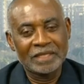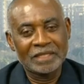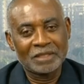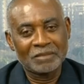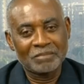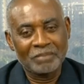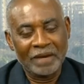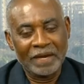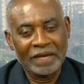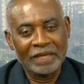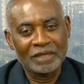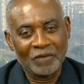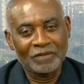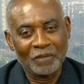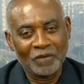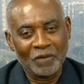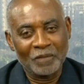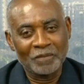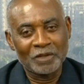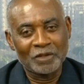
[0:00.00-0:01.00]
spine
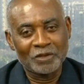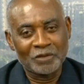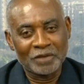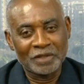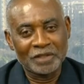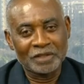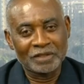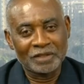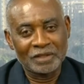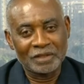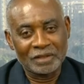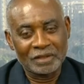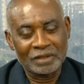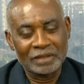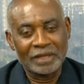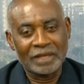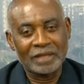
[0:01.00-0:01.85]
deformity trained surgeons,